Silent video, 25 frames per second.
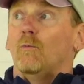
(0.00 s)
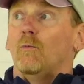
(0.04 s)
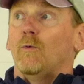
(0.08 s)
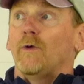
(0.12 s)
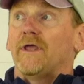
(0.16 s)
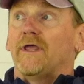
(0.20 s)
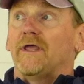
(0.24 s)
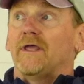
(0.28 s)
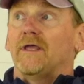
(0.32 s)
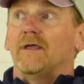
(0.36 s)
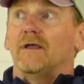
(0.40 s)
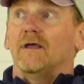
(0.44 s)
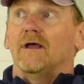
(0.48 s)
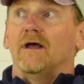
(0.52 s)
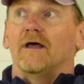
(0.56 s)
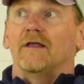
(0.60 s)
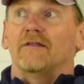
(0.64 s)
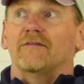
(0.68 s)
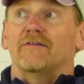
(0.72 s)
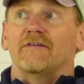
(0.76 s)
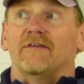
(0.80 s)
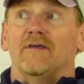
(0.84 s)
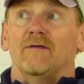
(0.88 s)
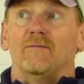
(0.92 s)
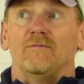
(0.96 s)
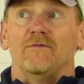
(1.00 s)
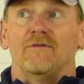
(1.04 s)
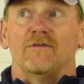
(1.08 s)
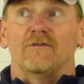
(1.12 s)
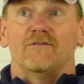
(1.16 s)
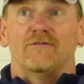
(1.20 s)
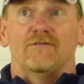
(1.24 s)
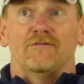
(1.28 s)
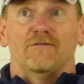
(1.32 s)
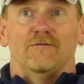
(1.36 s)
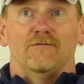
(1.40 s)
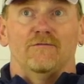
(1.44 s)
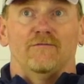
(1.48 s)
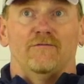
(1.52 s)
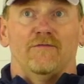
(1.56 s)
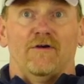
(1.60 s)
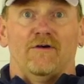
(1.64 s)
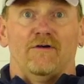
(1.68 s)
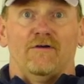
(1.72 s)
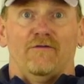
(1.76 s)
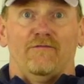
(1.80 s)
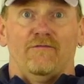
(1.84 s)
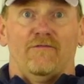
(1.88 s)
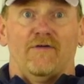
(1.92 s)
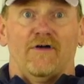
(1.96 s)
we attempted to
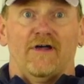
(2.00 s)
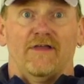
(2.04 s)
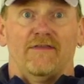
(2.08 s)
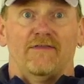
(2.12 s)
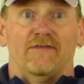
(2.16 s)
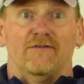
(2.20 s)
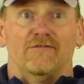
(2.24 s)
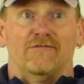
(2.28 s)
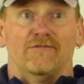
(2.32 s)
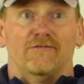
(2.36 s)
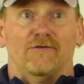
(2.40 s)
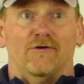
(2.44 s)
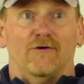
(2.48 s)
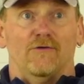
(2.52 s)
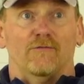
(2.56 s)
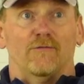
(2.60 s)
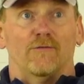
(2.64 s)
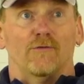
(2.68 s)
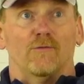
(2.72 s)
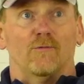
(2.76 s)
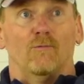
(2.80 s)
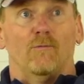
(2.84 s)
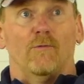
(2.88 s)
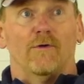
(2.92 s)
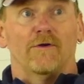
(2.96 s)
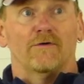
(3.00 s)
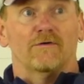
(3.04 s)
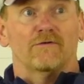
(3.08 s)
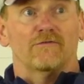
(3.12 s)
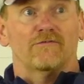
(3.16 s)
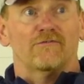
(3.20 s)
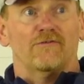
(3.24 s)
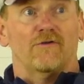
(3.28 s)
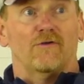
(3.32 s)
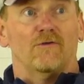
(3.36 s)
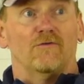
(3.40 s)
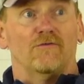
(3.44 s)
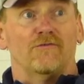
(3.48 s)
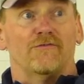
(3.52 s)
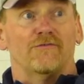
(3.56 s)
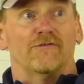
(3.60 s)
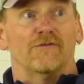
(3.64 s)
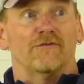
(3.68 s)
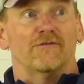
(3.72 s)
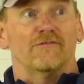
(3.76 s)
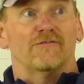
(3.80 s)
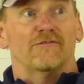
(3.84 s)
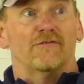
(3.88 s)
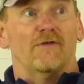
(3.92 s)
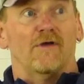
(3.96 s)
verify this over the winter
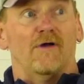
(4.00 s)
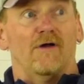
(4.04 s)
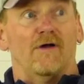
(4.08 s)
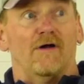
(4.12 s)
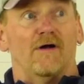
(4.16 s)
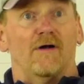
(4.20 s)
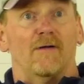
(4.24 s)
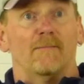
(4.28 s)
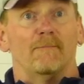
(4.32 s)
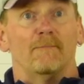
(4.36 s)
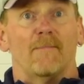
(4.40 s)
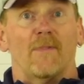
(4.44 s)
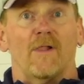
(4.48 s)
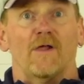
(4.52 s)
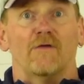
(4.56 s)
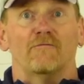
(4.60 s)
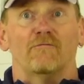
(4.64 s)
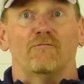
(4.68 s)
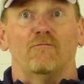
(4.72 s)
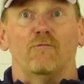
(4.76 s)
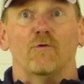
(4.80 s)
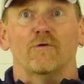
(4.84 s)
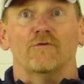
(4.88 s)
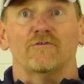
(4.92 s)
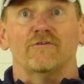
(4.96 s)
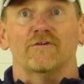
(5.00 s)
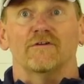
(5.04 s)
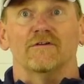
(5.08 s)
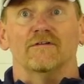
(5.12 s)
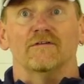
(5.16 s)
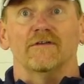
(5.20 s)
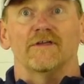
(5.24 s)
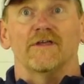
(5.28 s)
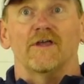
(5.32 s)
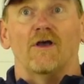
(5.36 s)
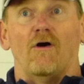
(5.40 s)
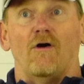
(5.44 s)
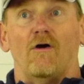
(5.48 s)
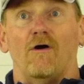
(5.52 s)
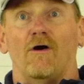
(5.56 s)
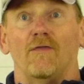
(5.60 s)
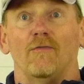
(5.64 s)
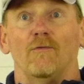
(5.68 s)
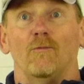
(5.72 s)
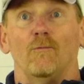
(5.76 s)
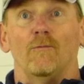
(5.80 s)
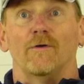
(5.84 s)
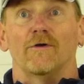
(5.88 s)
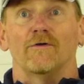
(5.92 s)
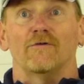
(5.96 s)
solstice. Unfortunately, on
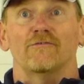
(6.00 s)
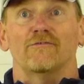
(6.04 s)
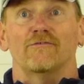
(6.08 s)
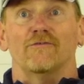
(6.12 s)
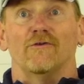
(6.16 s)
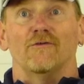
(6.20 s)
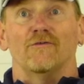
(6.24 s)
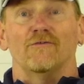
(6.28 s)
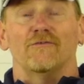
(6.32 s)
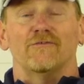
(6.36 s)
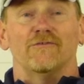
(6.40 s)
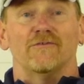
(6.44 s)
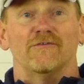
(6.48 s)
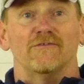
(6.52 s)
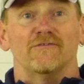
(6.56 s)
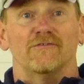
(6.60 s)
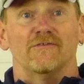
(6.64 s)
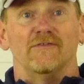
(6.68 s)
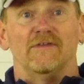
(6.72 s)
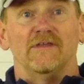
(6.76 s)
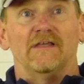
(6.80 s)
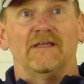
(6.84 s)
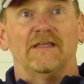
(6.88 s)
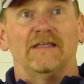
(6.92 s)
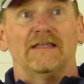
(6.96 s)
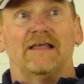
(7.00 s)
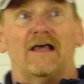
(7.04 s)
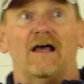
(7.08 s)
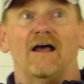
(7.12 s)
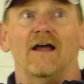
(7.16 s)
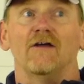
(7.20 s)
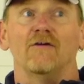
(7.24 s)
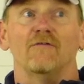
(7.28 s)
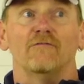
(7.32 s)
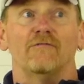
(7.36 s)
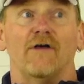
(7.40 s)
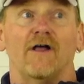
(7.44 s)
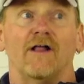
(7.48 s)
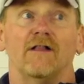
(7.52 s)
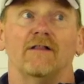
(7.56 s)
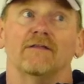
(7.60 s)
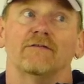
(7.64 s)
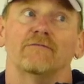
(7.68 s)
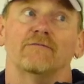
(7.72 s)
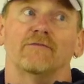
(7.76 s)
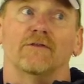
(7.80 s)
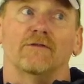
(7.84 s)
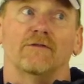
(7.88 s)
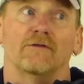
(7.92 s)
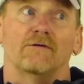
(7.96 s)
the winter solstice, the entire valley
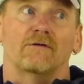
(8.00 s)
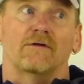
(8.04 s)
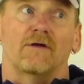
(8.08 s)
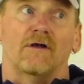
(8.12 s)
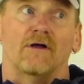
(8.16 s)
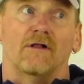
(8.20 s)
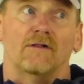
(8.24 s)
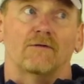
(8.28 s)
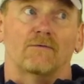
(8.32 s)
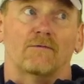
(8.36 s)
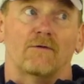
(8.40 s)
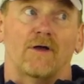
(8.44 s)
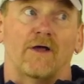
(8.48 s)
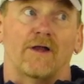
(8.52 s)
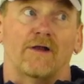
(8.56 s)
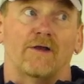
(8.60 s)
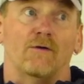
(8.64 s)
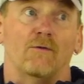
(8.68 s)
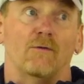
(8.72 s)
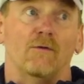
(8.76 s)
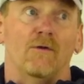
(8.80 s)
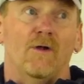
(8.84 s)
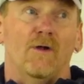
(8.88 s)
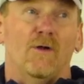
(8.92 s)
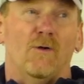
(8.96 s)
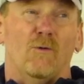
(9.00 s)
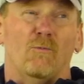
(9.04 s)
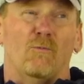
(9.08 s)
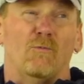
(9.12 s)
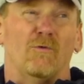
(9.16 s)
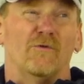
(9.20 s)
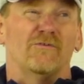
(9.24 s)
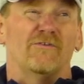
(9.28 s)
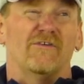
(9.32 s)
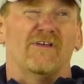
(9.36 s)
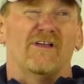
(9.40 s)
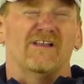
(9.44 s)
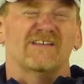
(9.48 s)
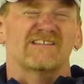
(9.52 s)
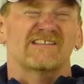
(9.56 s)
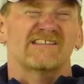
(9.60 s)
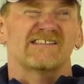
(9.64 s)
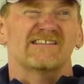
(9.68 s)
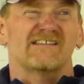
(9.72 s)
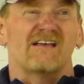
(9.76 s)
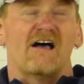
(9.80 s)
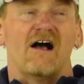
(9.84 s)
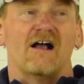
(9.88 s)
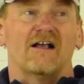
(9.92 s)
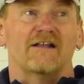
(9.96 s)
of the Little Colorado was
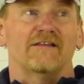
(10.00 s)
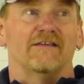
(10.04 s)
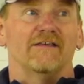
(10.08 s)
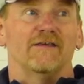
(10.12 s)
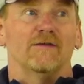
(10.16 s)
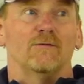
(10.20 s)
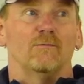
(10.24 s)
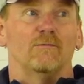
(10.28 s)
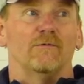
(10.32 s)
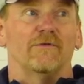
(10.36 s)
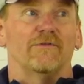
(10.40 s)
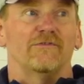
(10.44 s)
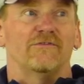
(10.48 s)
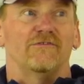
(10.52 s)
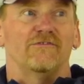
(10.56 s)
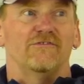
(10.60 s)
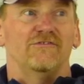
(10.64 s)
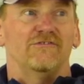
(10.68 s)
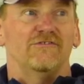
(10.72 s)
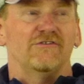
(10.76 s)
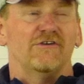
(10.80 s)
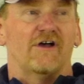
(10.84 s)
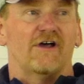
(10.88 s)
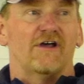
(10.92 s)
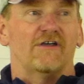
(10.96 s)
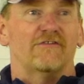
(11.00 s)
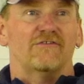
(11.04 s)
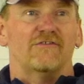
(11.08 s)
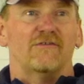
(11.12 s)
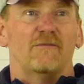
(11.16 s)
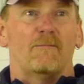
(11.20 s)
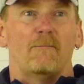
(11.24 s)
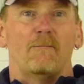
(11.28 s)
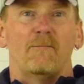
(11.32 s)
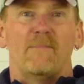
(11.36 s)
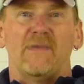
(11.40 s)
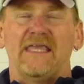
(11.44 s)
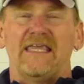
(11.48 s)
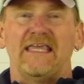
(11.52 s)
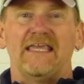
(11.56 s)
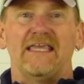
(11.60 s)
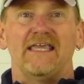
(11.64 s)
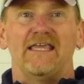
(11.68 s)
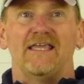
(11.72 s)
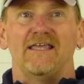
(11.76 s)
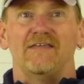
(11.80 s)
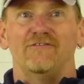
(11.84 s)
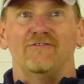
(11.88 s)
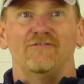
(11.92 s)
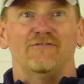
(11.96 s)
socked in with just
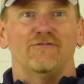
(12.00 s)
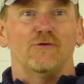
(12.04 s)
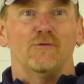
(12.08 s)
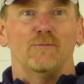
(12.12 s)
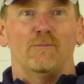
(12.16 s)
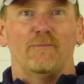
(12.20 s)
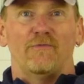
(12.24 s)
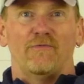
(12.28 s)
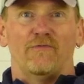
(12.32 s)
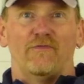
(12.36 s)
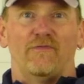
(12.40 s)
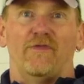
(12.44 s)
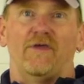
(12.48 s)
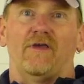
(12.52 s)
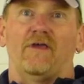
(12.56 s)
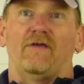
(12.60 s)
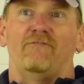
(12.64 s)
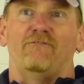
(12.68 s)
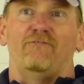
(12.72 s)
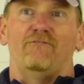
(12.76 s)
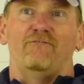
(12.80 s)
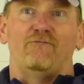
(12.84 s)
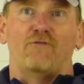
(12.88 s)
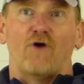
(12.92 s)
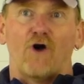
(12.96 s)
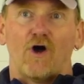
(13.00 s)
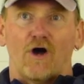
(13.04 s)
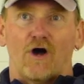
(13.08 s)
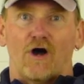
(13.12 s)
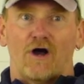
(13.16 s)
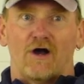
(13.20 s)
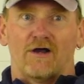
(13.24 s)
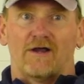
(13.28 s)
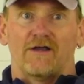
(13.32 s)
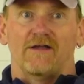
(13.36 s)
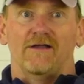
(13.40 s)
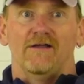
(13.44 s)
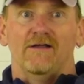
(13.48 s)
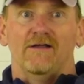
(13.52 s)
pea-soup thick fog.